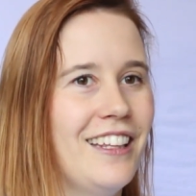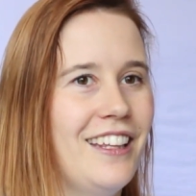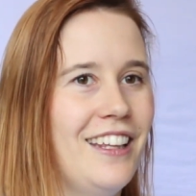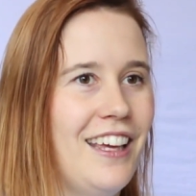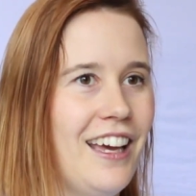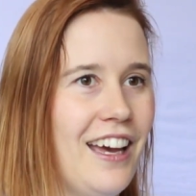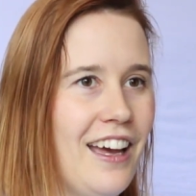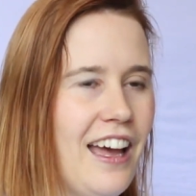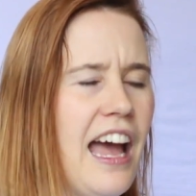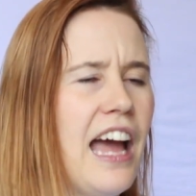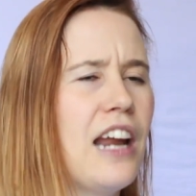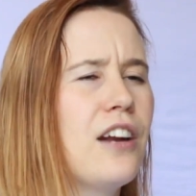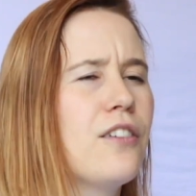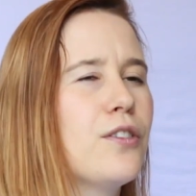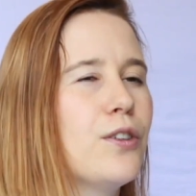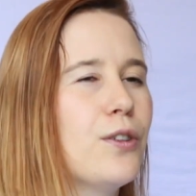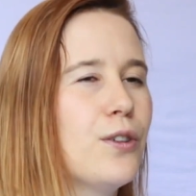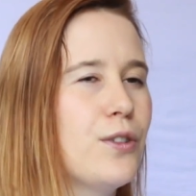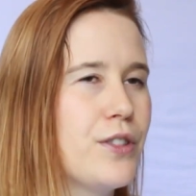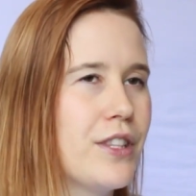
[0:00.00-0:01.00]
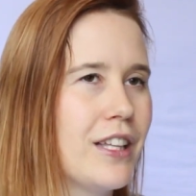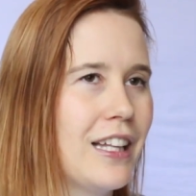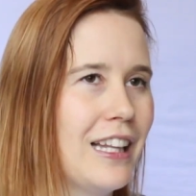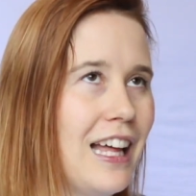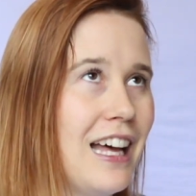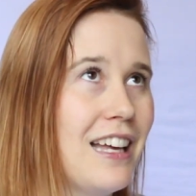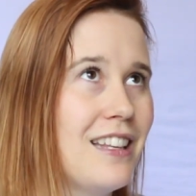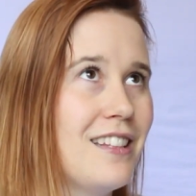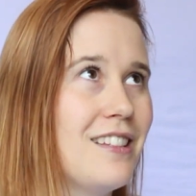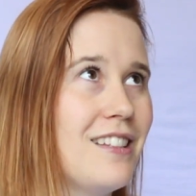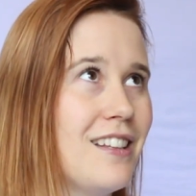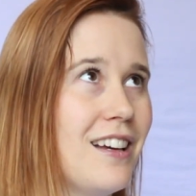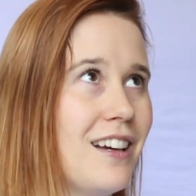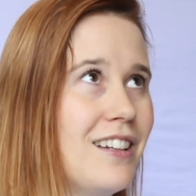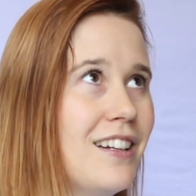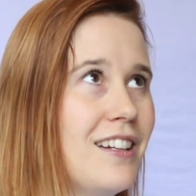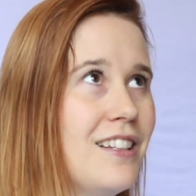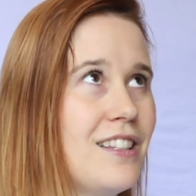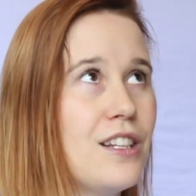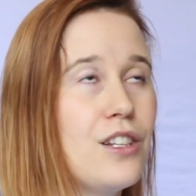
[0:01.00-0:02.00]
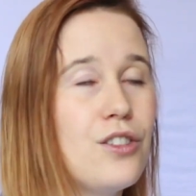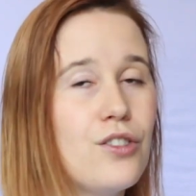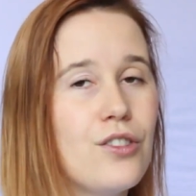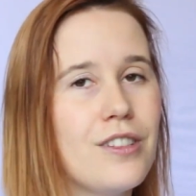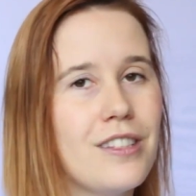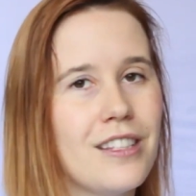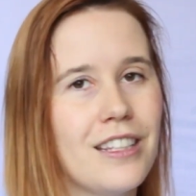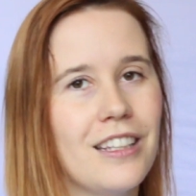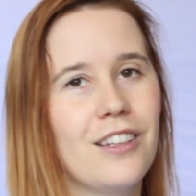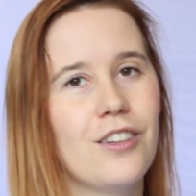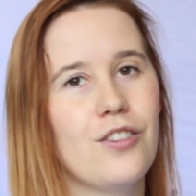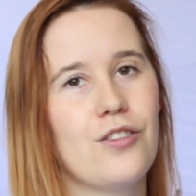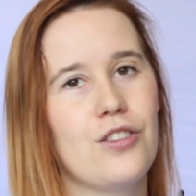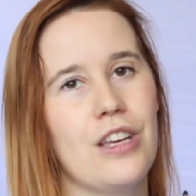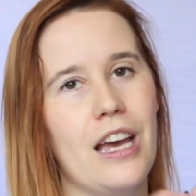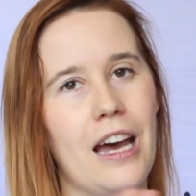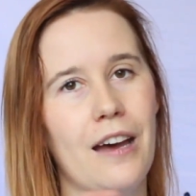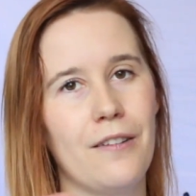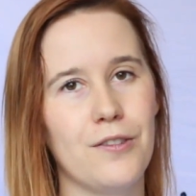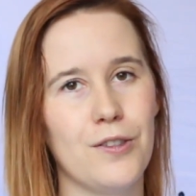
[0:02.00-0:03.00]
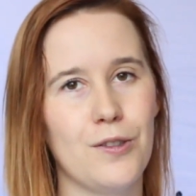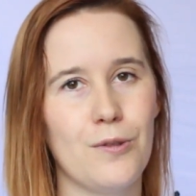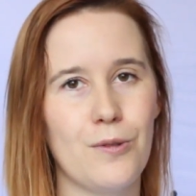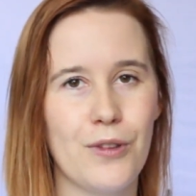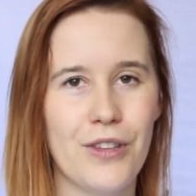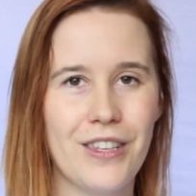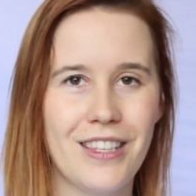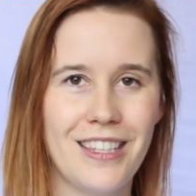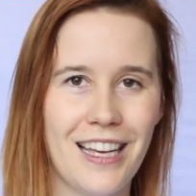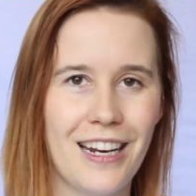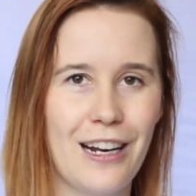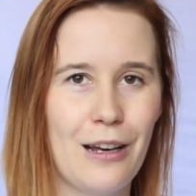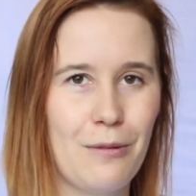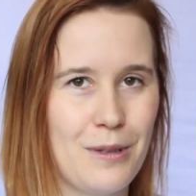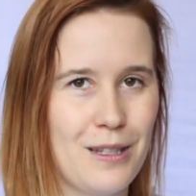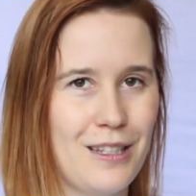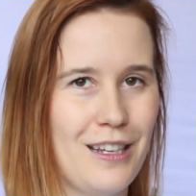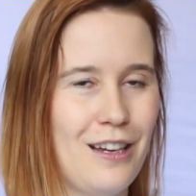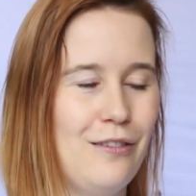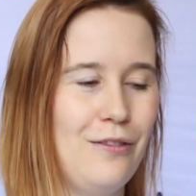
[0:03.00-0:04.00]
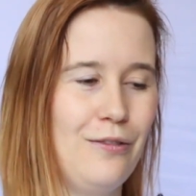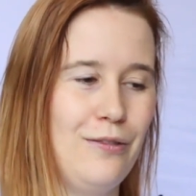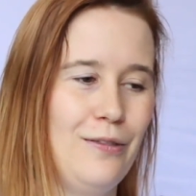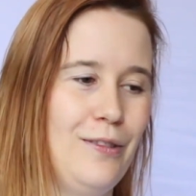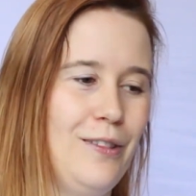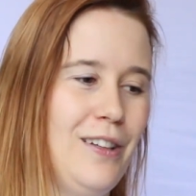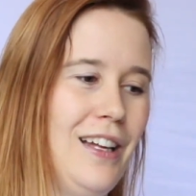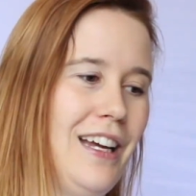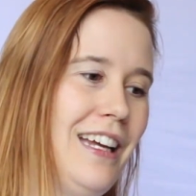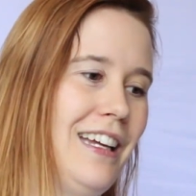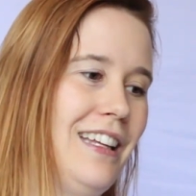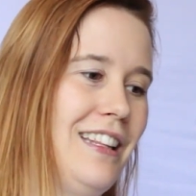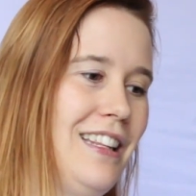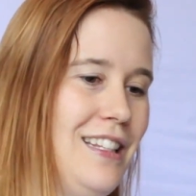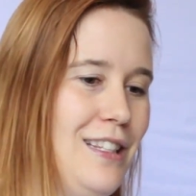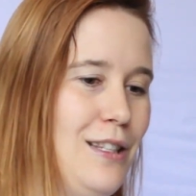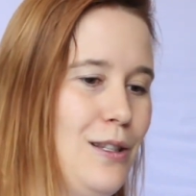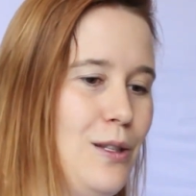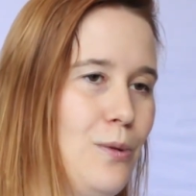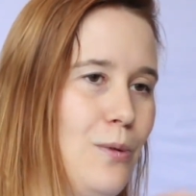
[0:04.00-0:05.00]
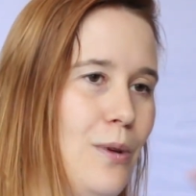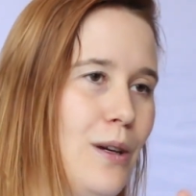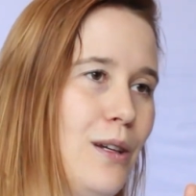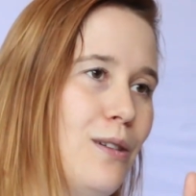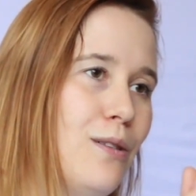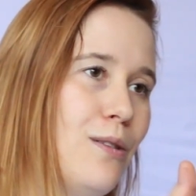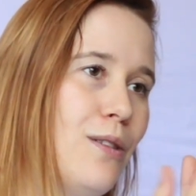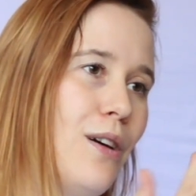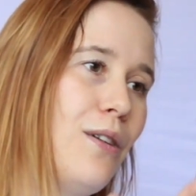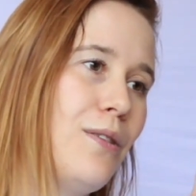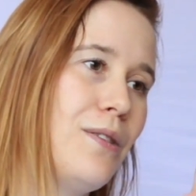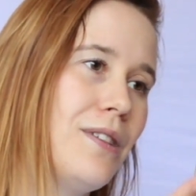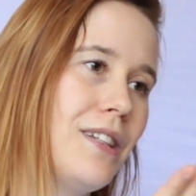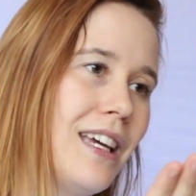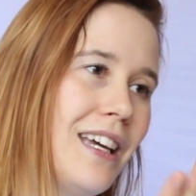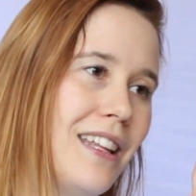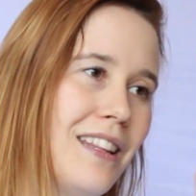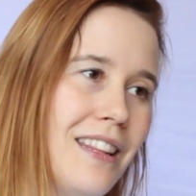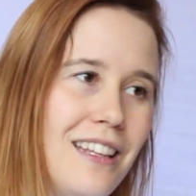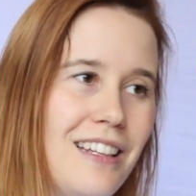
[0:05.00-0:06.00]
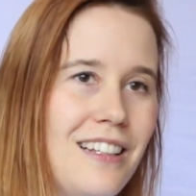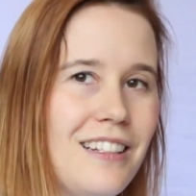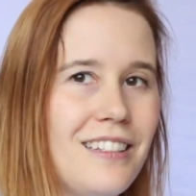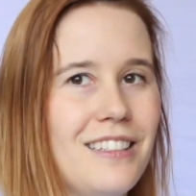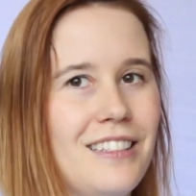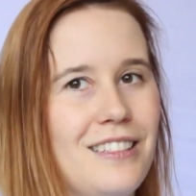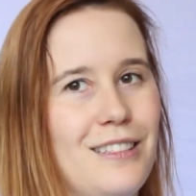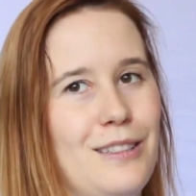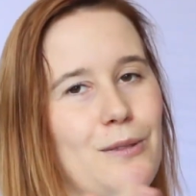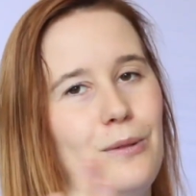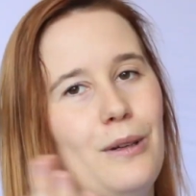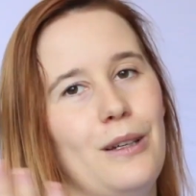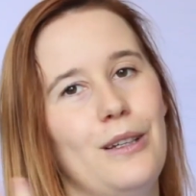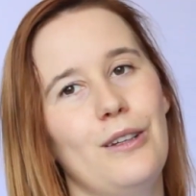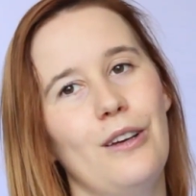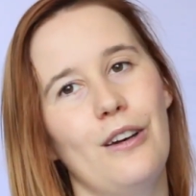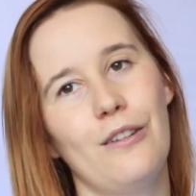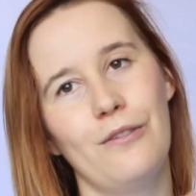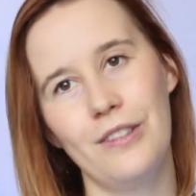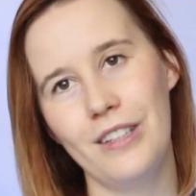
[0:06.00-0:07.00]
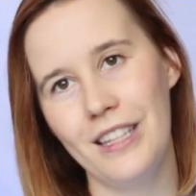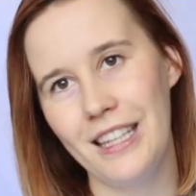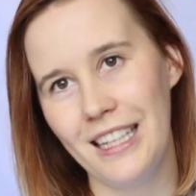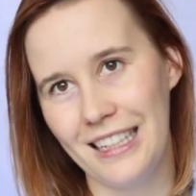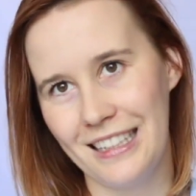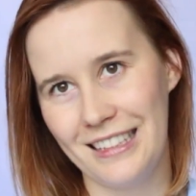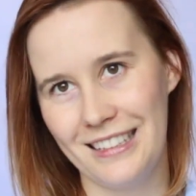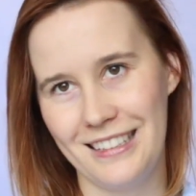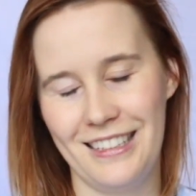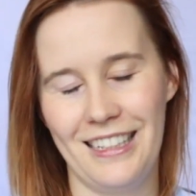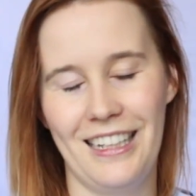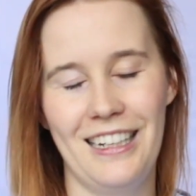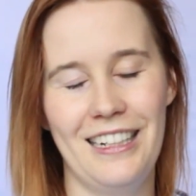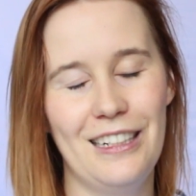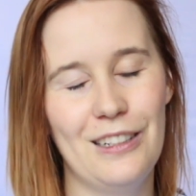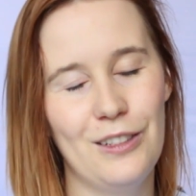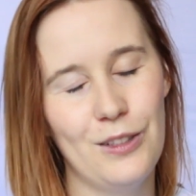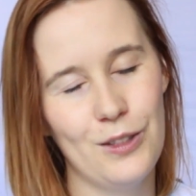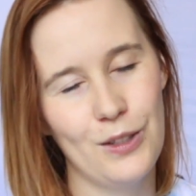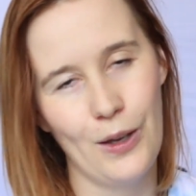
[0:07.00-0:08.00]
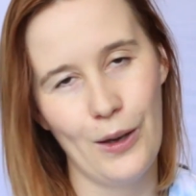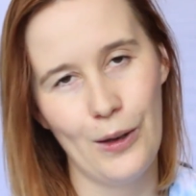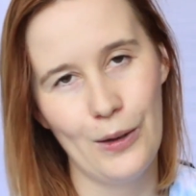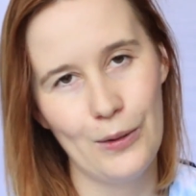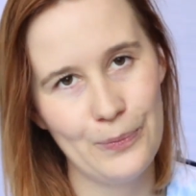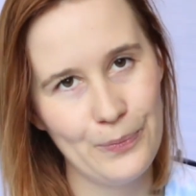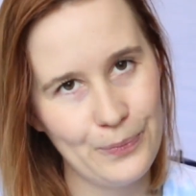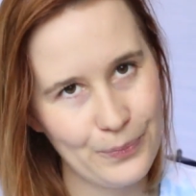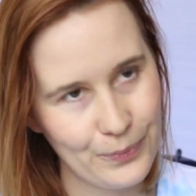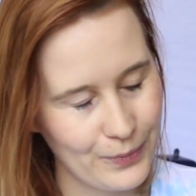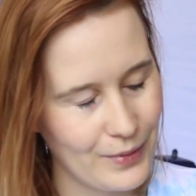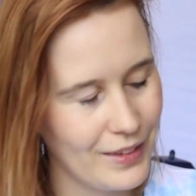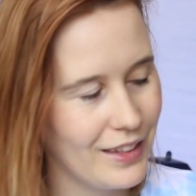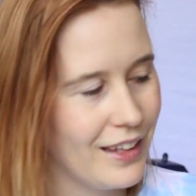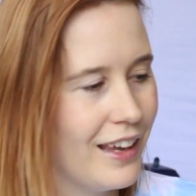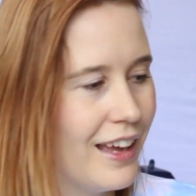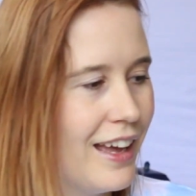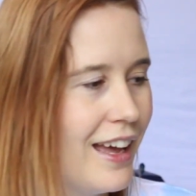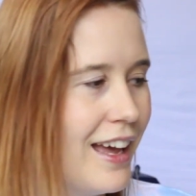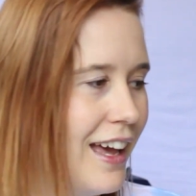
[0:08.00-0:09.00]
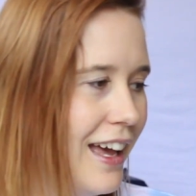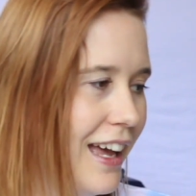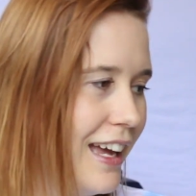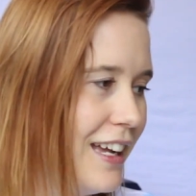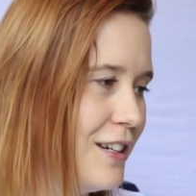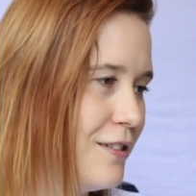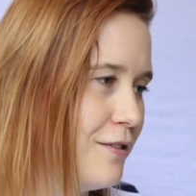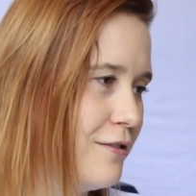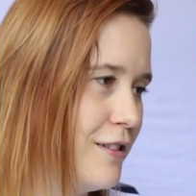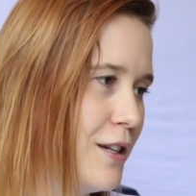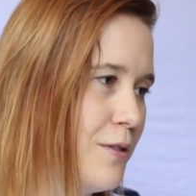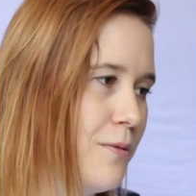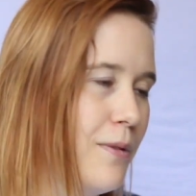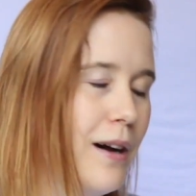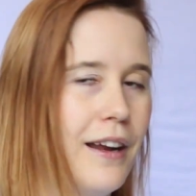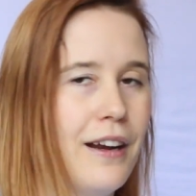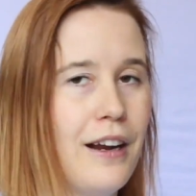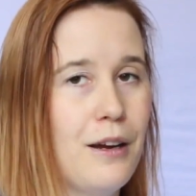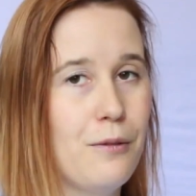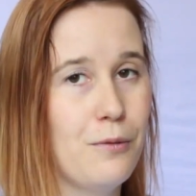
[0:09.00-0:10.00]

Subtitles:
yeah, and of course the classes aren't as interesting because you have to do all the setup stuff, like this is where you go to get this, this is where you go for this. And so end of week 1 I